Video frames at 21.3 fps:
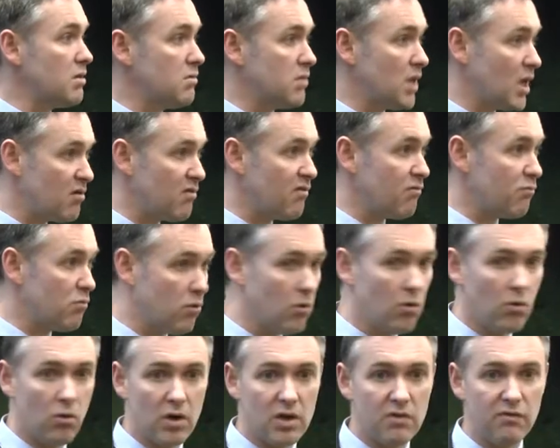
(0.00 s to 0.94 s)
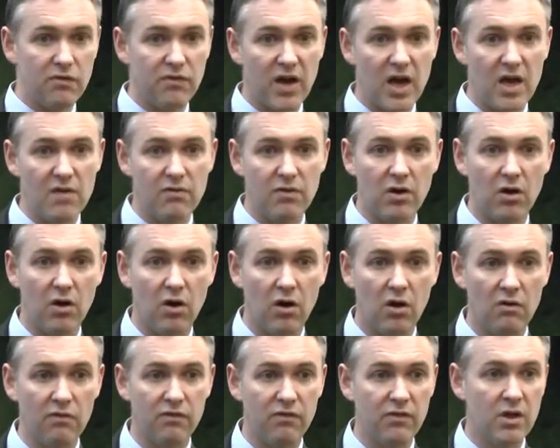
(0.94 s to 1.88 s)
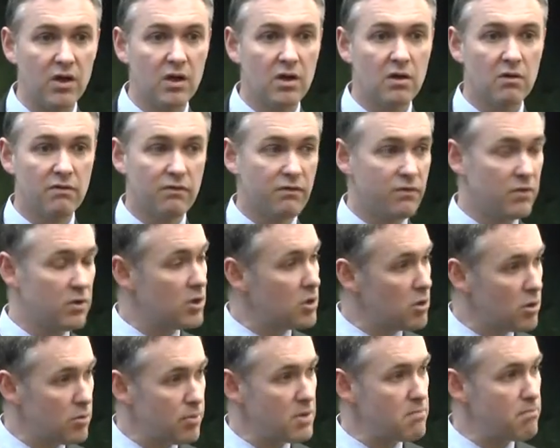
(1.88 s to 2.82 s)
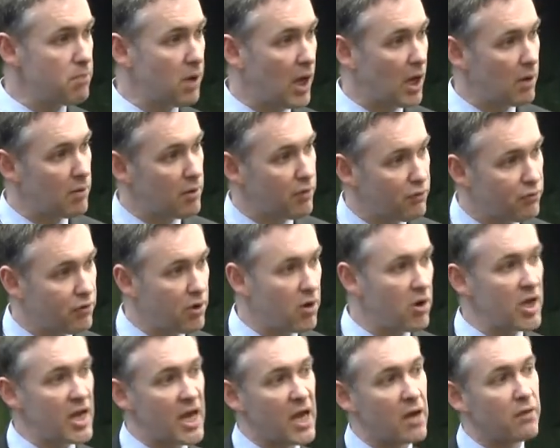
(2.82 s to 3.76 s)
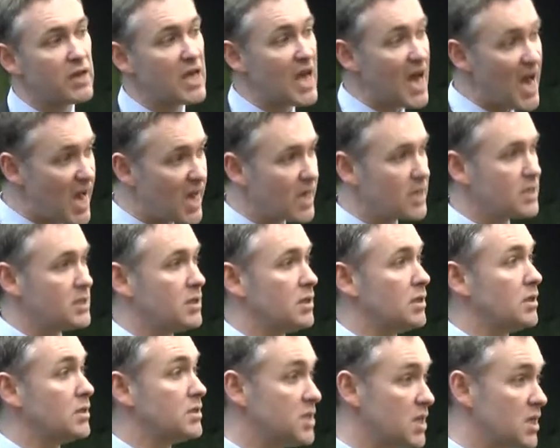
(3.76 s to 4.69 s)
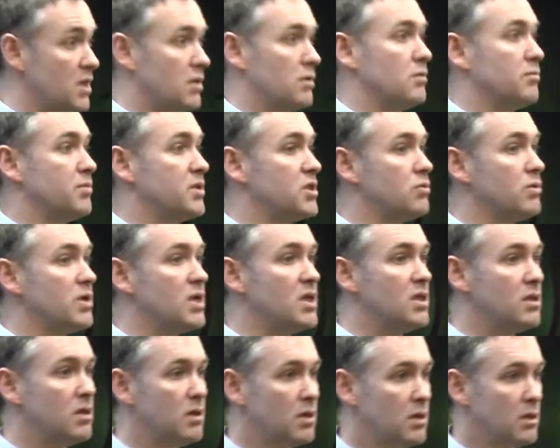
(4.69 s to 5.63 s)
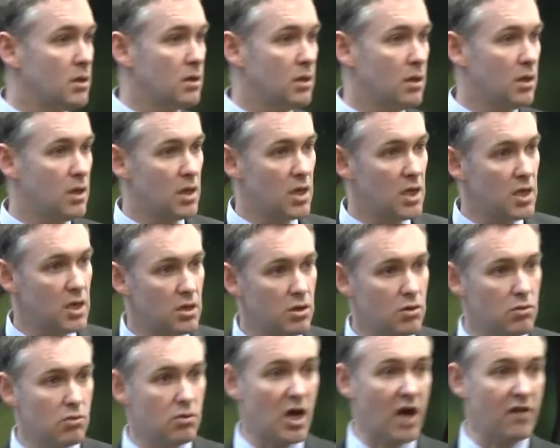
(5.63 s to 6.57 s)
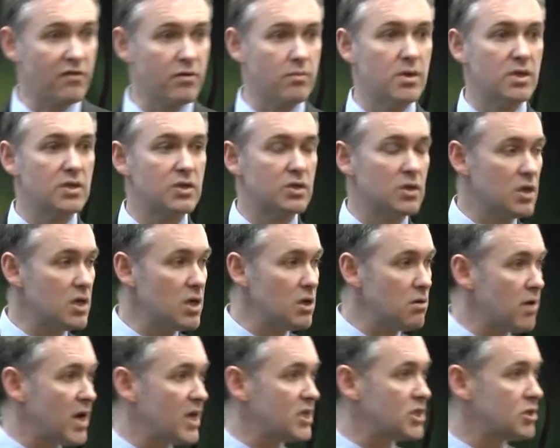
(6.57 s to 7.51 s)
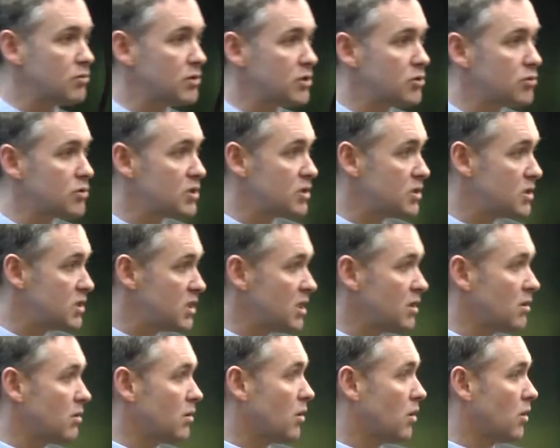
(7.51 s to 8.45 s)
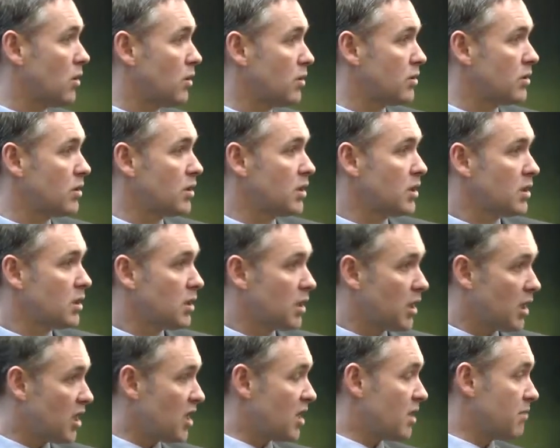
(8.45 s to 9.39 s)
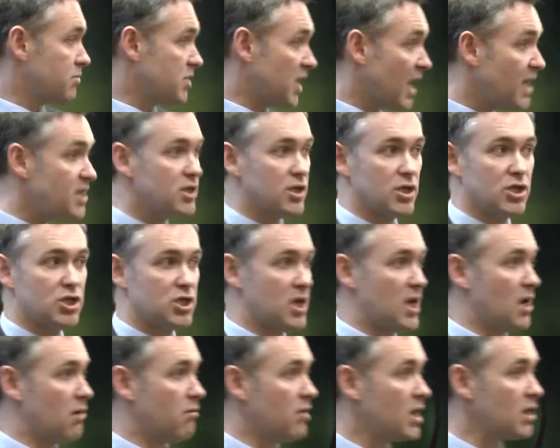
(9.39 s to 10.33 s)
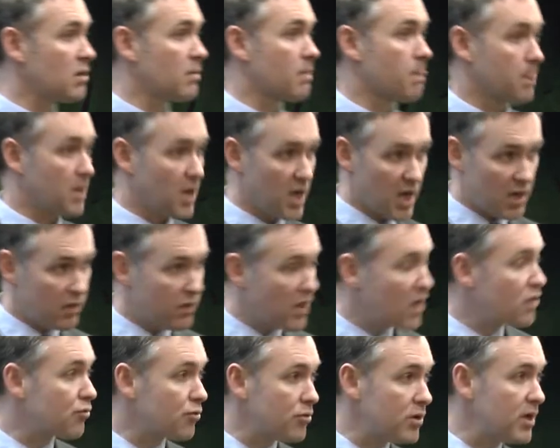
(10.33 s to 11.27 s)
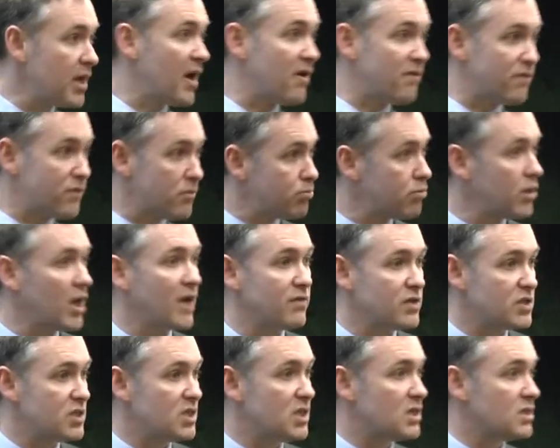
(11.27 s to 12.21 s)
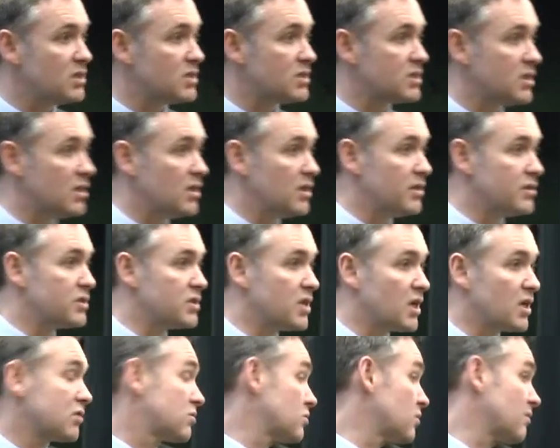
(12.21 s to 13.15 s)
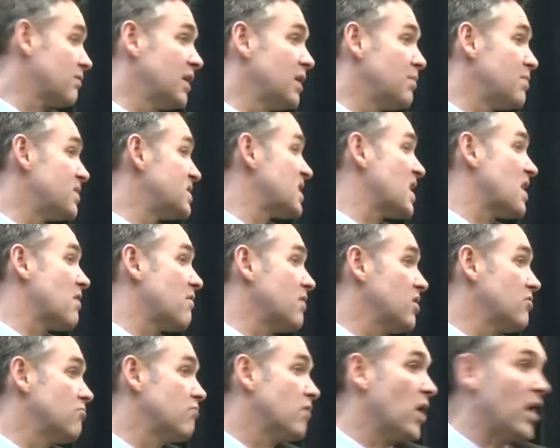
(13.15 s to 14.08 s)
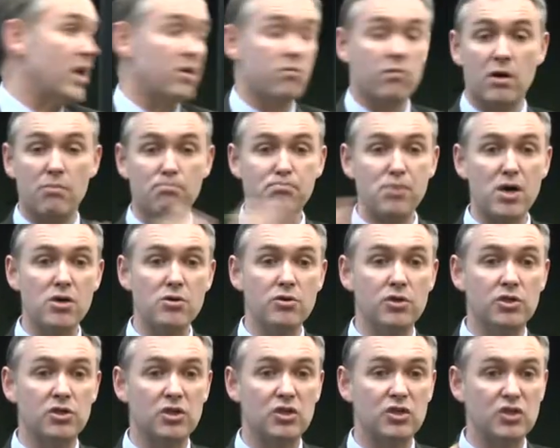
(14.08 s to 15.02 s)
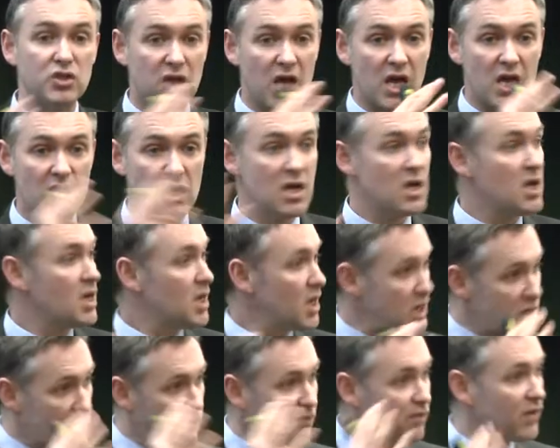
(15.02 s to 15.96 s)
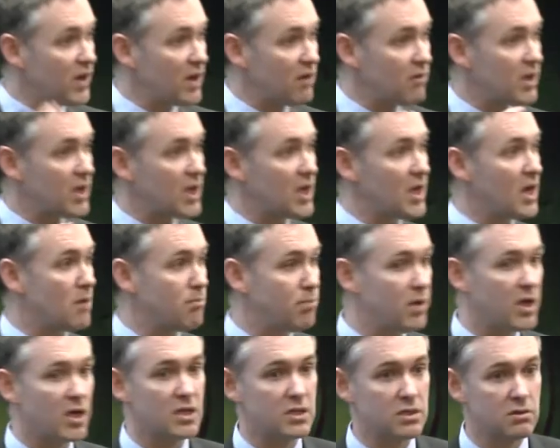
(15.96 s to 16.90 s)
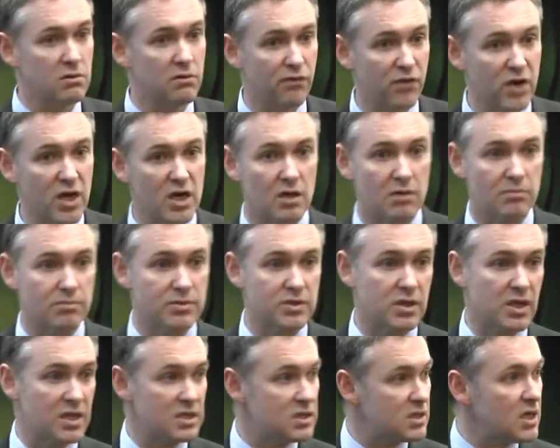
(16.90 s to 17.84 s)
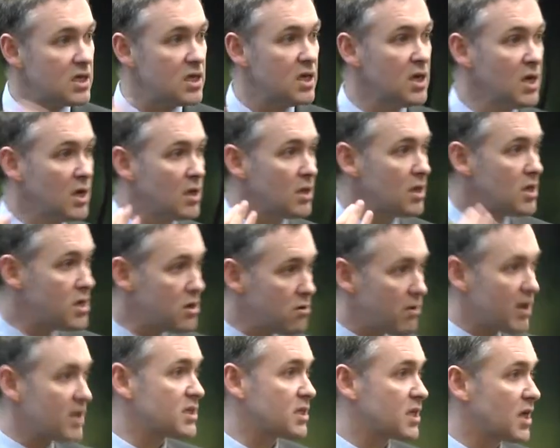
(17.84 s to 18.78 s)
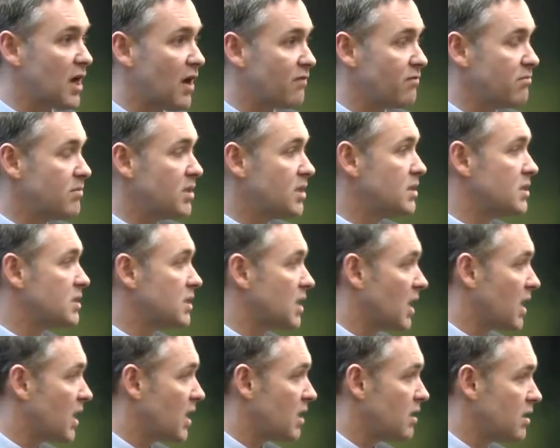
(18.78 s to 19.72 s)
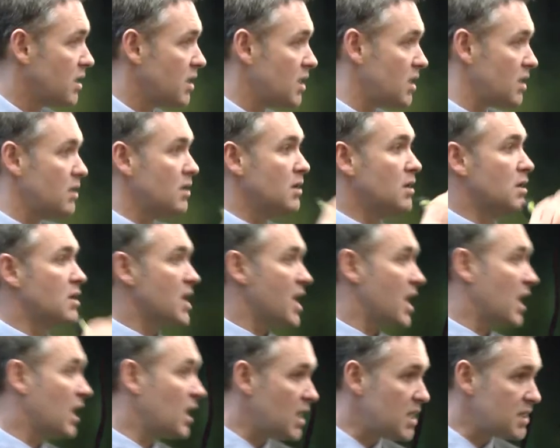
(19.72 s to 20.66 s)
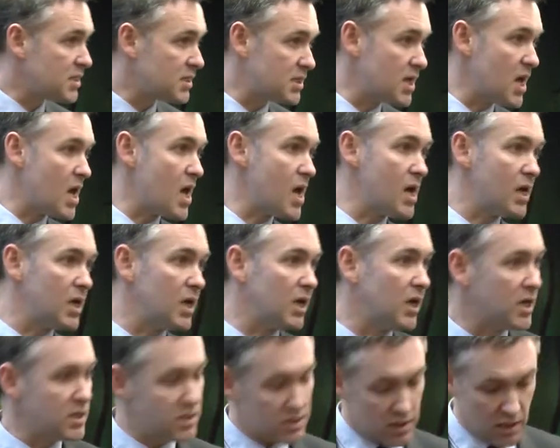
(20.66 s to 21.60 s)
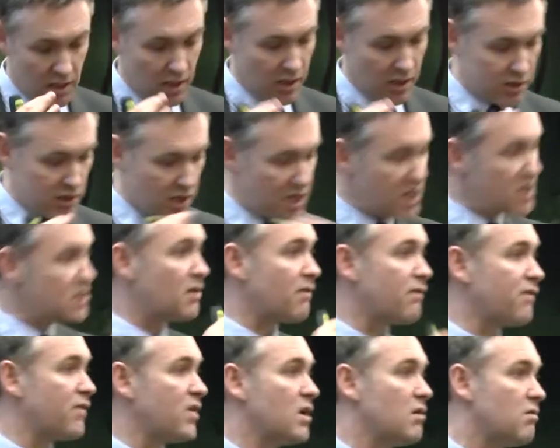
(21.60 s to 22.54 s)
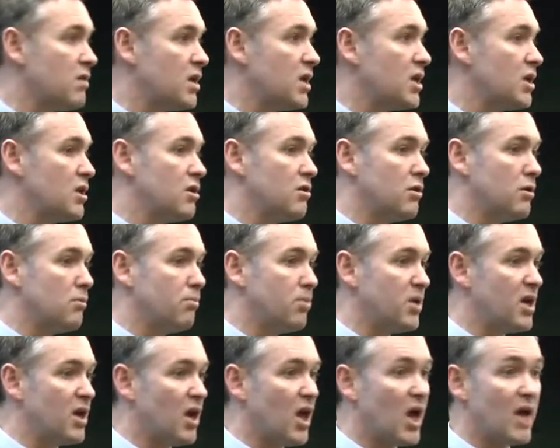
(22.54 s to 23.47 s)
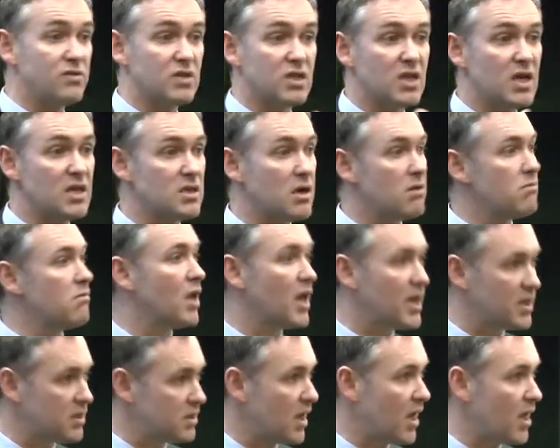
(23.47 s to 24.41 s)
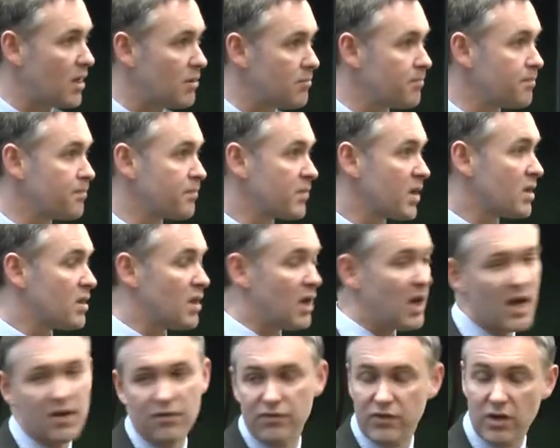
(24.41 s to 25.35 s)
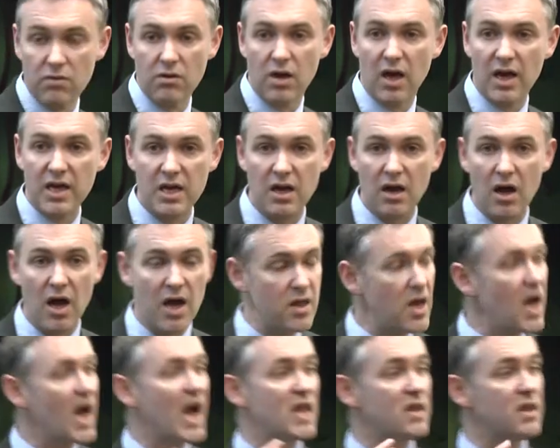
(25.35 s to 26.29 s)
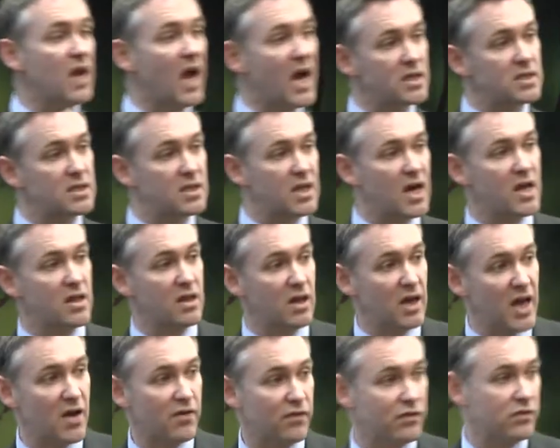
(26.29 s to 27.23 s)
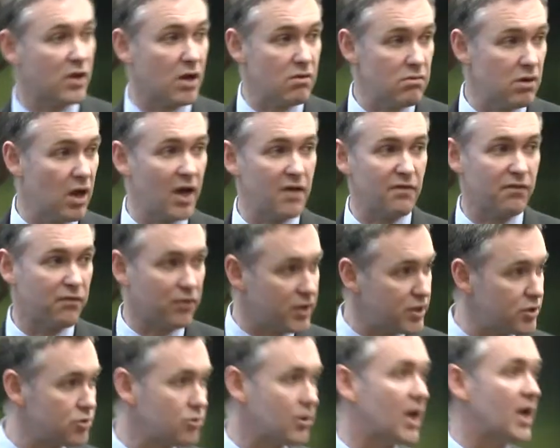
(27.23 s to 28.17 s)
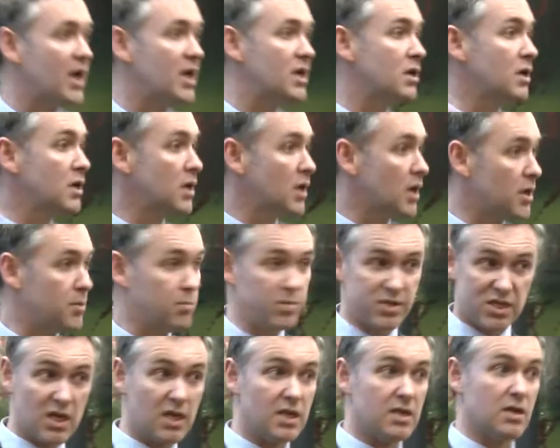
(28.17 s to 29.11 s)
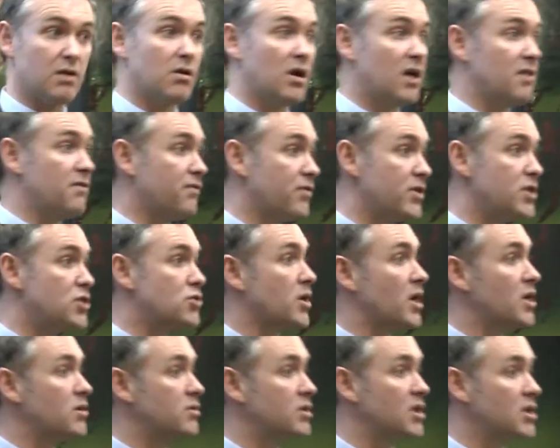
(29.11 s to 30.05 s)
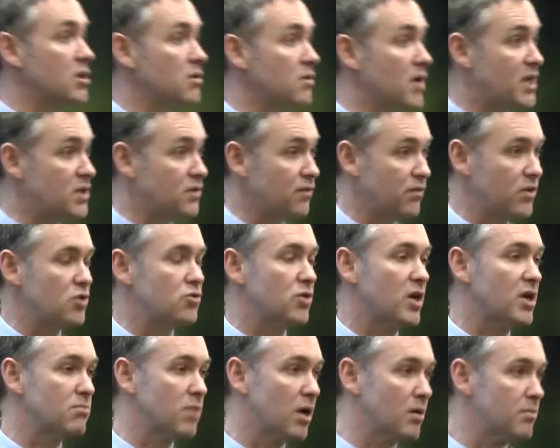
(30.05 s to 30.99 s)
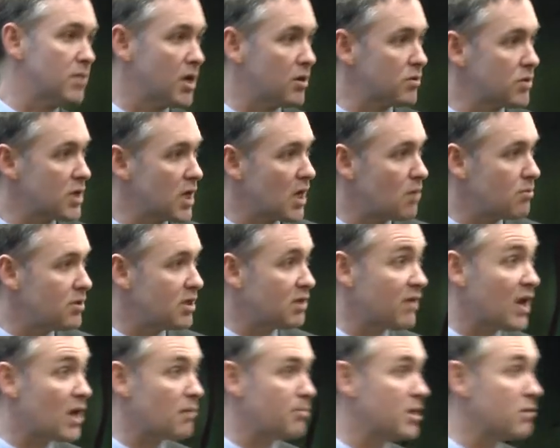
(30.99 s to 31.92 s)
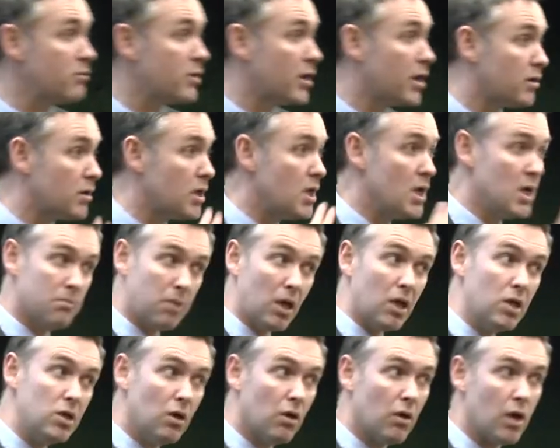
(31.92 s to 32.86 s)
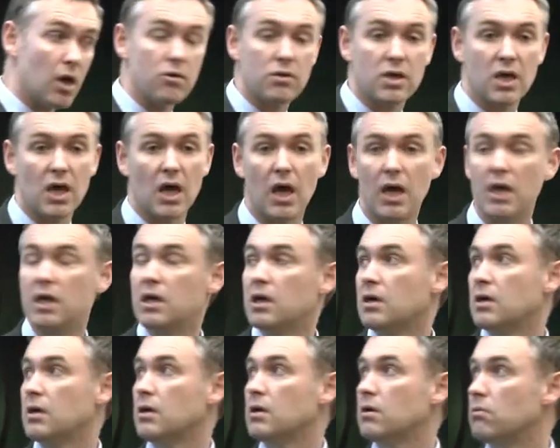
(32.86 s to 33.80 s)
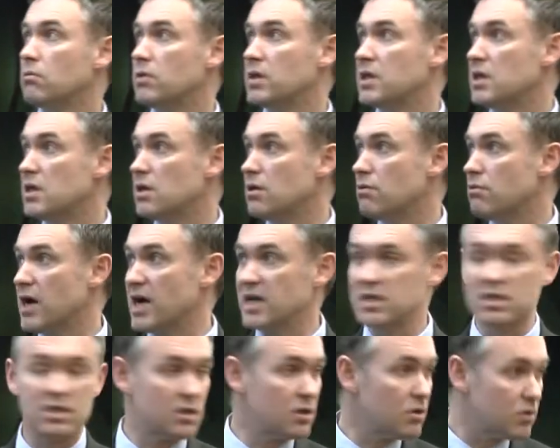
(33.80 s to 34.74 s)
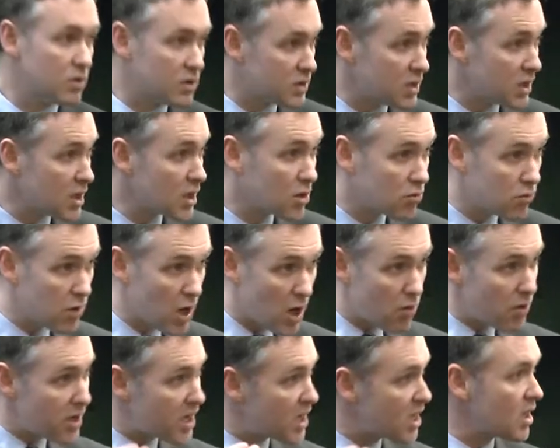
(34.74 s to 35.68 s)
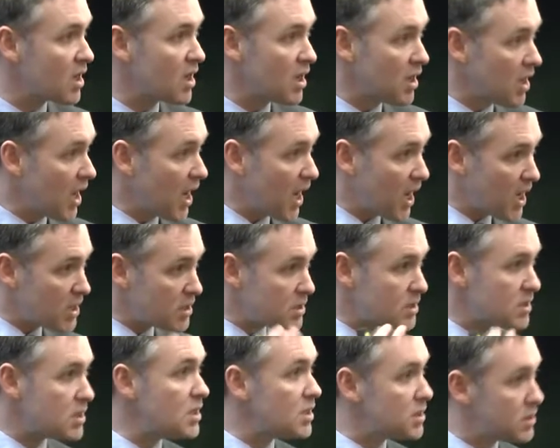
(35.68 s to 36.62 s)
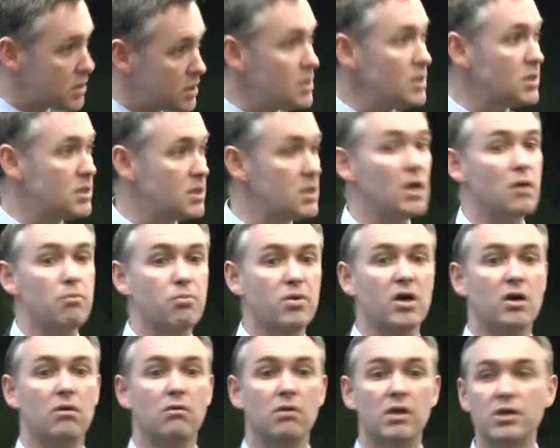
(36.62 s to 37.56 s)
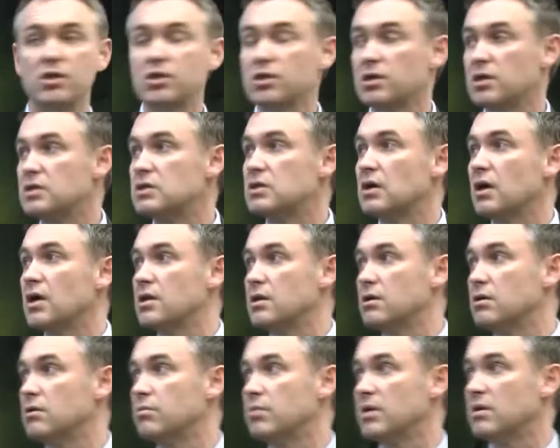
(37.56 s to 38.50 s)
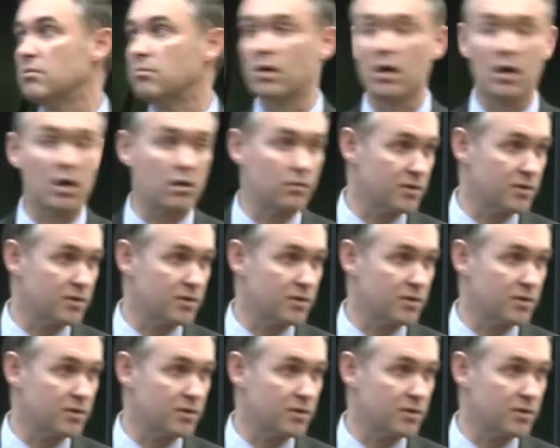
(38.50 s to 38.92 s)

They were all in favour of the European Parliament throwing out the ACTA deal between the EU government and the US, which was a deal on data sharing, and they threw it out for privacy concerns. They put some libertarian right, were opposed to the state interfering in our personal freedoms, and they see the US government and the NSA as interfering in European lives, and they don't like that. The left don't like it either, and add to that, the left don't like free trade, and particularly don't like free trade with the US. Free trade might be okay in the developing world, but not okay with the US. So you can see a growing anti-TTIP coalition inside the European Parliament.